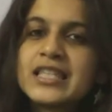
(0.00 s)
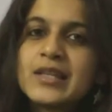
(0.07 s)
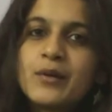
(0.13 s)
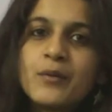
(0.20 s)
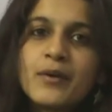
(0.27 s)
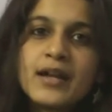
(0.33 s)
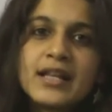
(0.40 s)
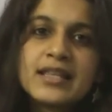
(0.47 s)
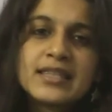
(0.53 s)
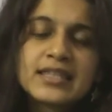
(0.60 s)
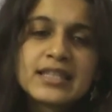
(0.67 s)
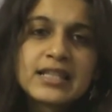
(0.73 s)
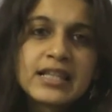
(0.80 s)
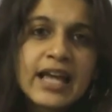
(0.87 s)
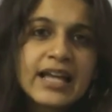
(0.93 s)
So
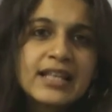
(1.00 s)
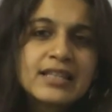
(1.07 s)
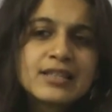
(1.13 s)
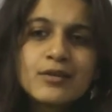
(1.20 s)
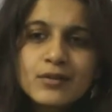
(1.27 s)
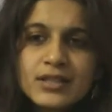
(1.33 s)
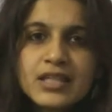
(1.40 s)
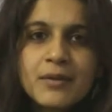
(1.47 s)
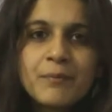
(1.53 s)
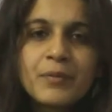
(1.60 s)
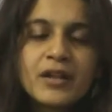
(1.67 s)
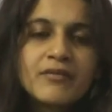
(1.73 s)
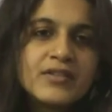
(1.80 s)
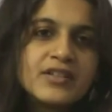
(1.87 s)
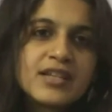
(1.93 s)
it's like so
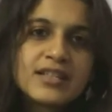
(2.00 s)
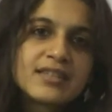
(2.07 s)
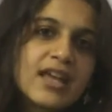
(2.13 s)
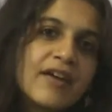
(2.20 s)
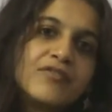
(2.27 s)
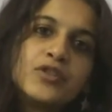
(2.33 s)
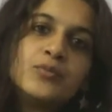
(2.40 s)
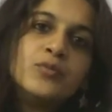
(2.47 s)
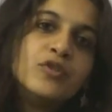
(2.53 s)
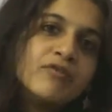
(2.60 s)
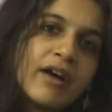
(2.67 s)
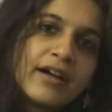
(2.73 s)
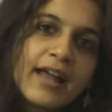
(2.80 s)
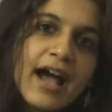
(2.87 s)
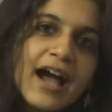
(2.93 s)
simple. We just have to
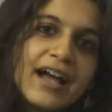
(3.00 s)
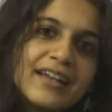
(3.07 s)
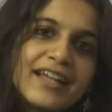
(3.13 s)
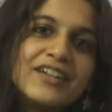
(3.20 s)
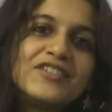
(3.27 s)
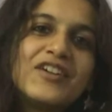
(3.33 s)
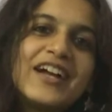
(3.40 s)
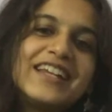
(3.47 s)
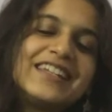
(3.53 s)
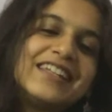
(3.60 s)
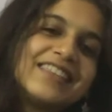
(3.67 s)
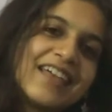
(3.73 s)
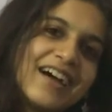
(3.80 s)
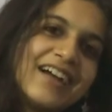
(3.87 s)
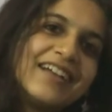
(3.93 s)
move our hand and write
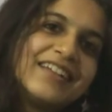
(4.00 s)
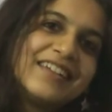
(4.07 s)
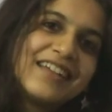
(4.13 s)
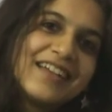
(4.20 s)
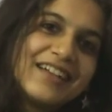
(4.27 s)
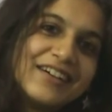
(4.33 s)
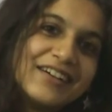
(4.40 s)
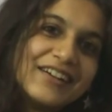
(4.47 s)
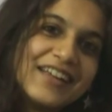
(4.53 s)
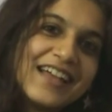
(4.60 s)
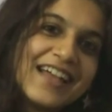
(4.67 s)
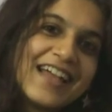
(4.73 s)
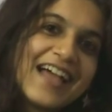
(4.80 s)
Nitai in air.